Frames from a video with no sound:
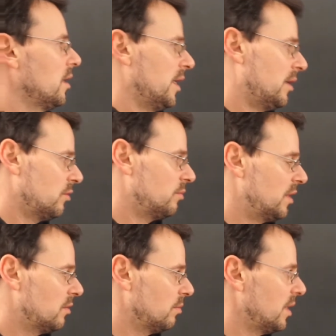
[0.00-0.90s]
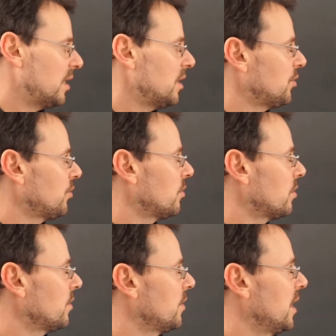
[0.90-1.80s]
And now to be completely
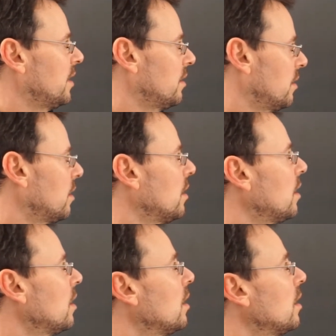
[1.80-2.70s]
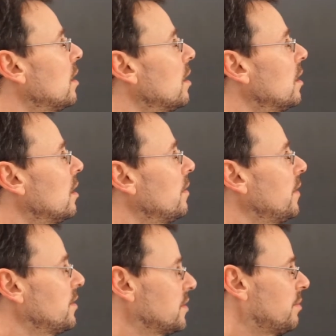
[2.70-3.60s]
sure that
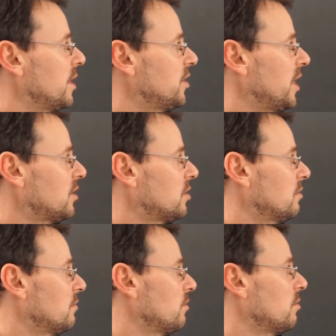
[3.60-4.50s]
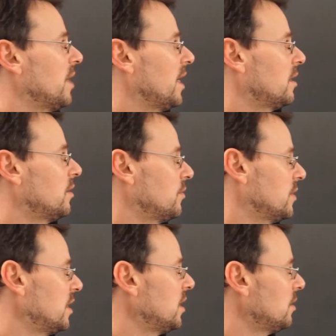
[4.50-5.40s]
there's a bijection from n to
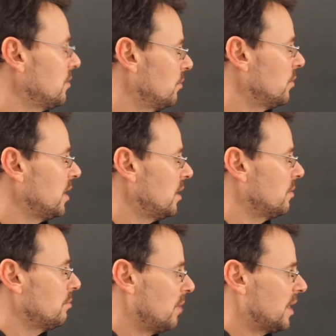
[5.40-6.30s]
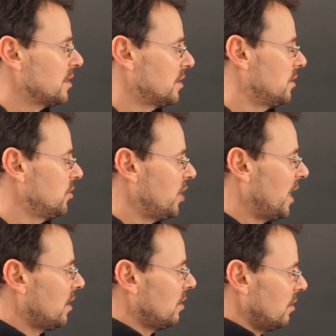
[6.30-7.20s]
z, we must
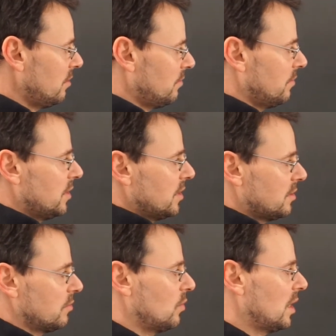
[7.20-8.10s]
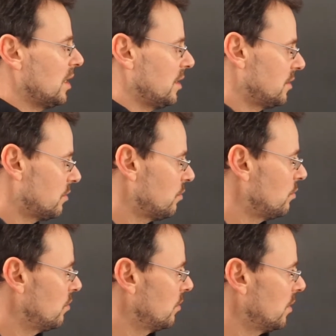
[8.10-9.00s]
check if this really is
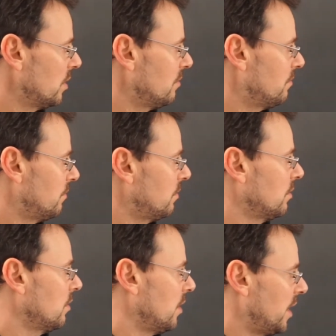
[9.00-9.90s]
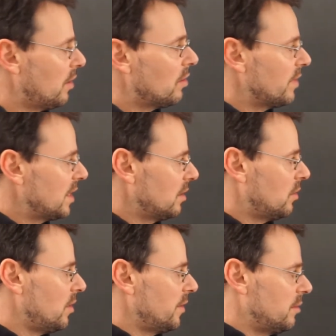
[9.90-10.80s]
true. If I already
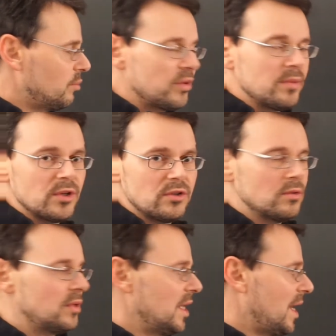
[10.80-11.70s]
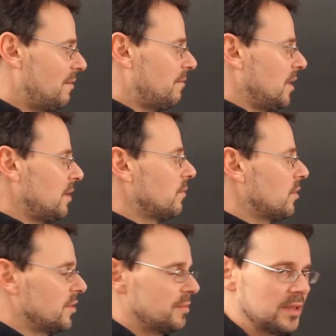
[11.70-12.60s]
called that prematurely f
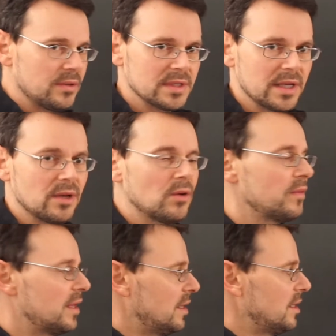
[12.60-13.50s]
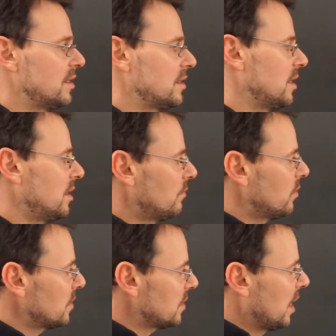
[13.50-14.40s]
inverse because I know that it is the
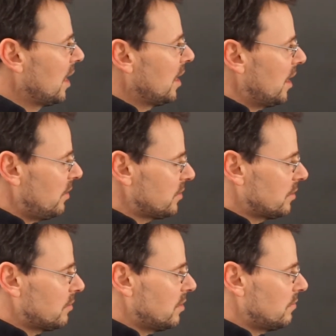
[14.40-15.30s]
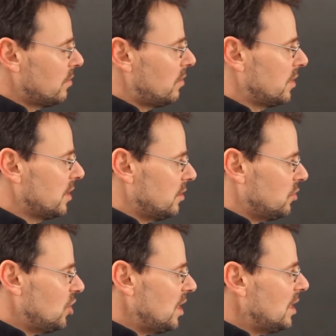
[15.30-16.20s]
inverse, I also could have called it
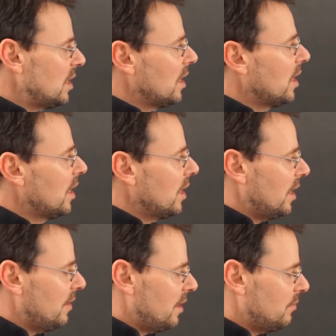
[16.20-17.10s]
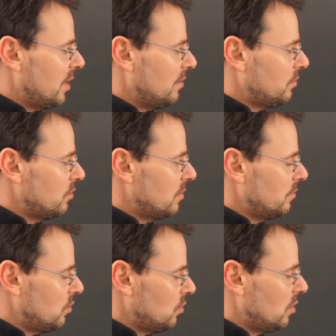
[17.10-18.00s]
g, and then we have
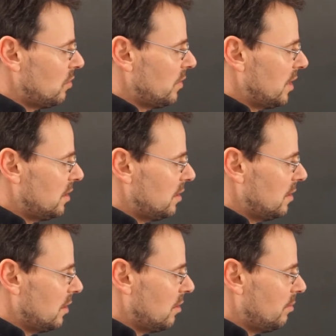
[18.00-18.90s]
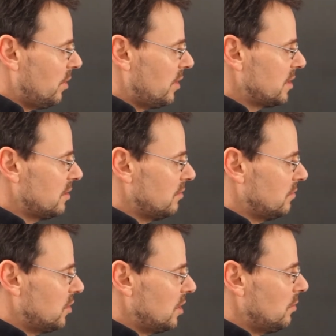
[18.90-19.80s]
to show that the composite of
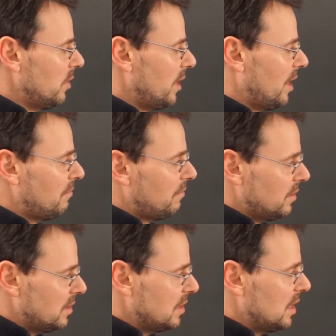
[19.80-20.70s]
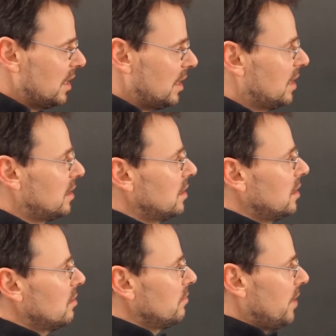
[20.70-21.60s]
g with f is the
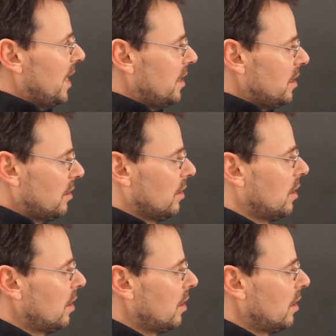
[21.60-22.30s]
identity of n,